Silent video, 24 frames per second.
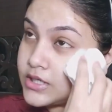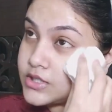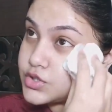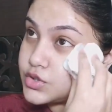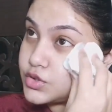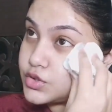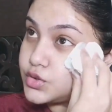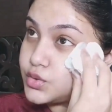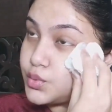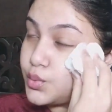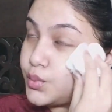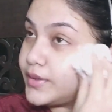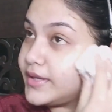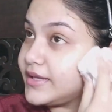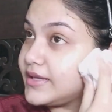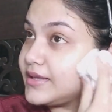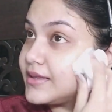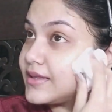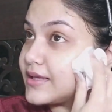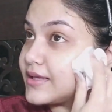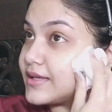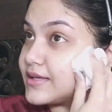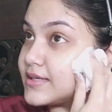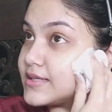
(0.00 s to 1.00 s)
So
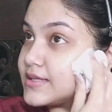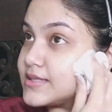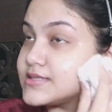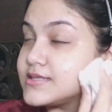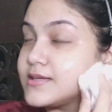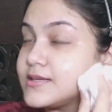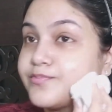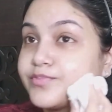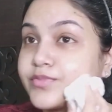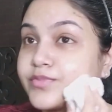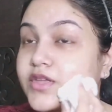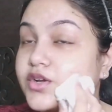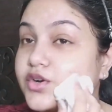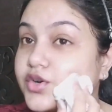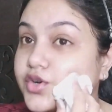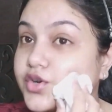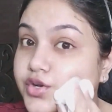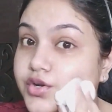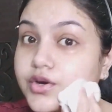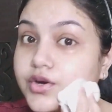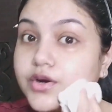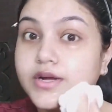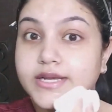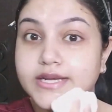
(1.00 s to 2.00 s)
doing this
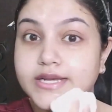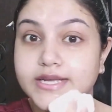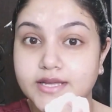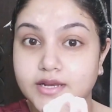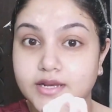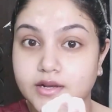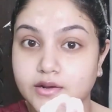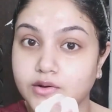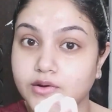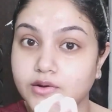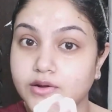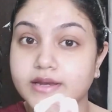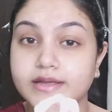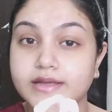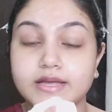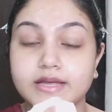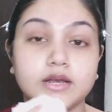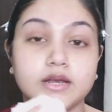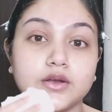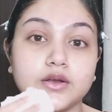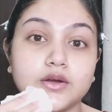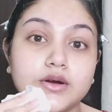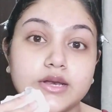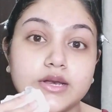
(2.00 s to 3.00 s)

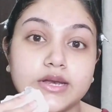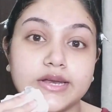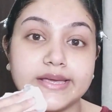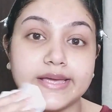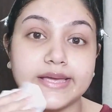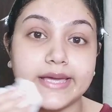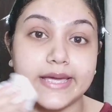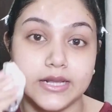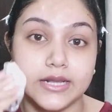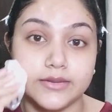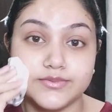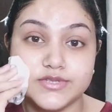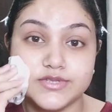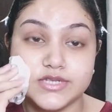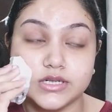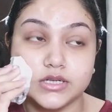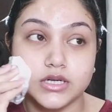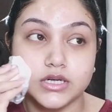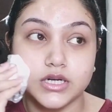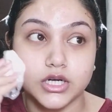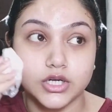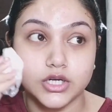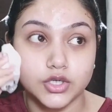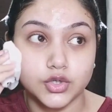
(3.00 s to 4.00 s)
really helps in
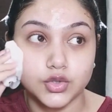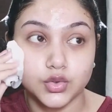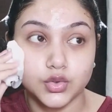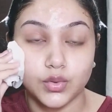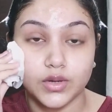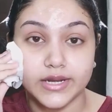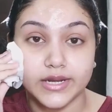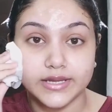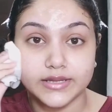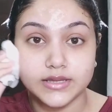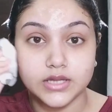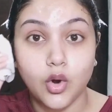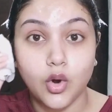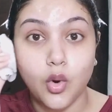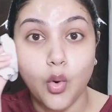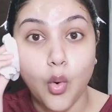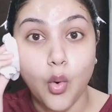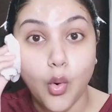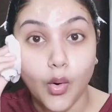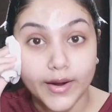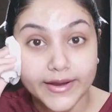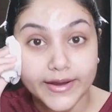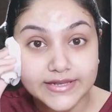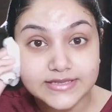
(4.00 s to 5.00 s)
controlling the
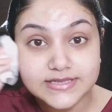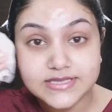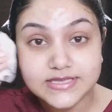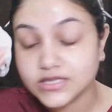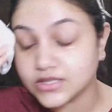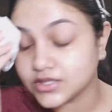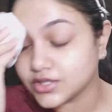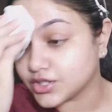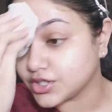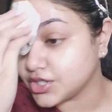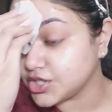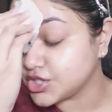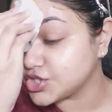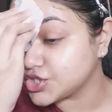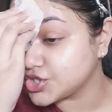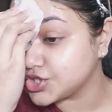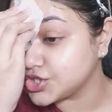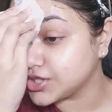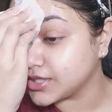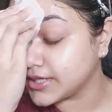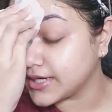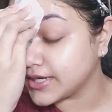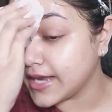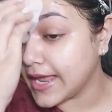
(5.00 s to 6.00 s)
oil
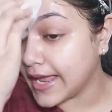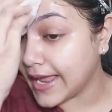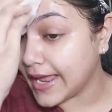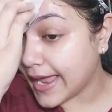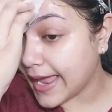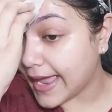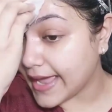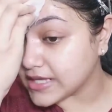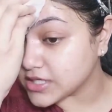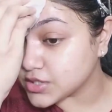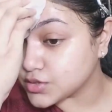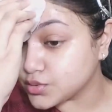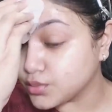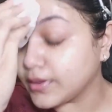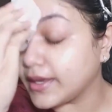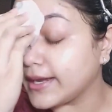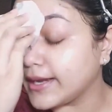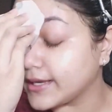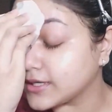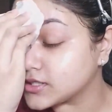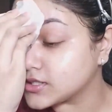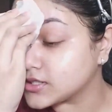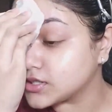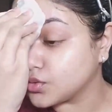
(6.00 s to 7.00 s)
secretion as well
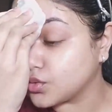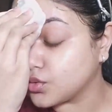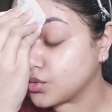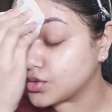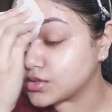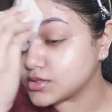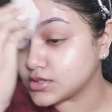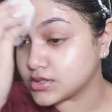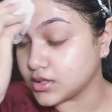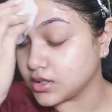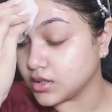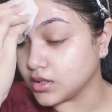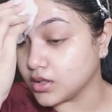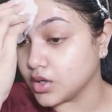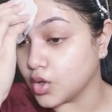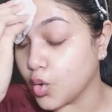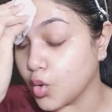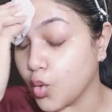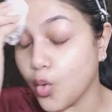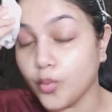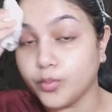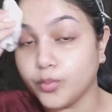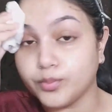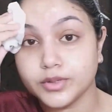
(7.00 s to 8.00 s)
as those
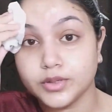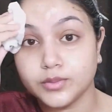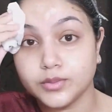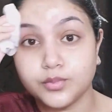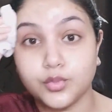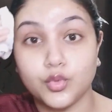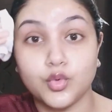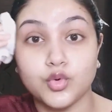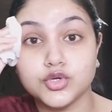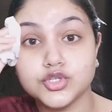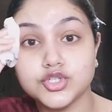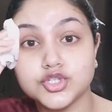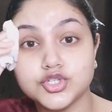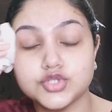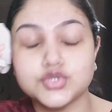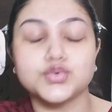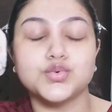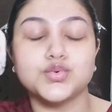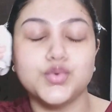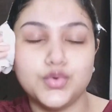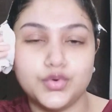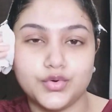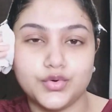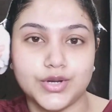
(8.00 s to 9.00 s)
open pores
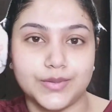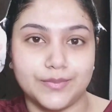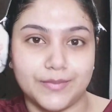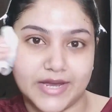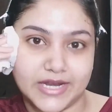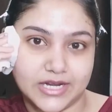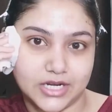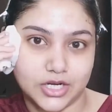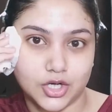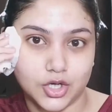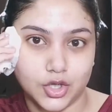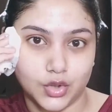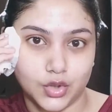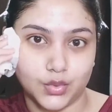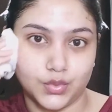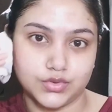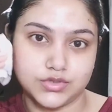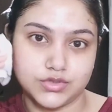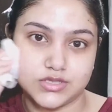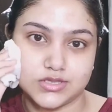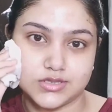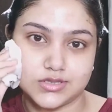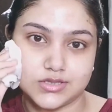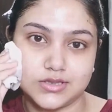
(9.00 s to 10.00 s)
to remain
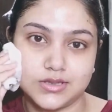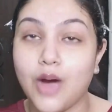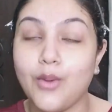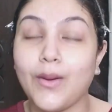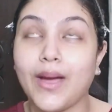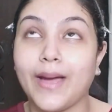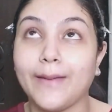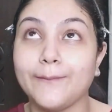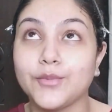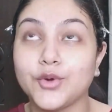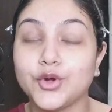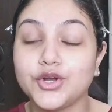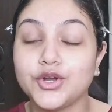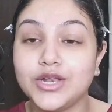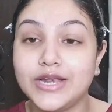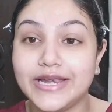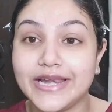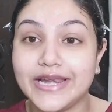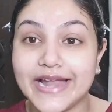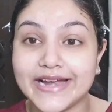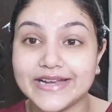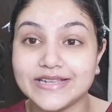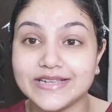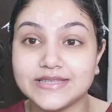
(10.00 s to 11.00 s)
closed. Now I'm going to
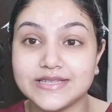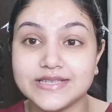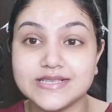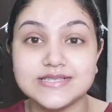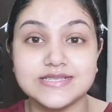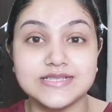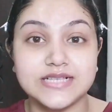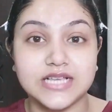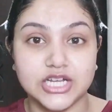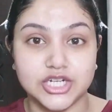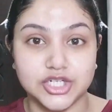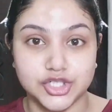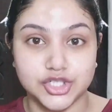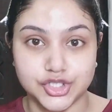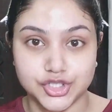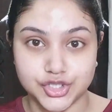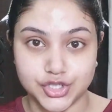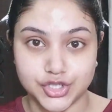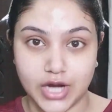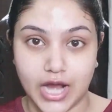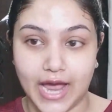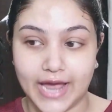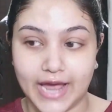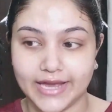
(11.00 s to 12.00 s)
let this
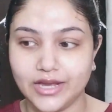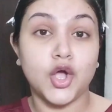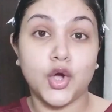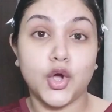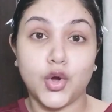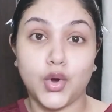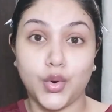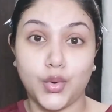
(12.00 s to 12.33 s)
dry.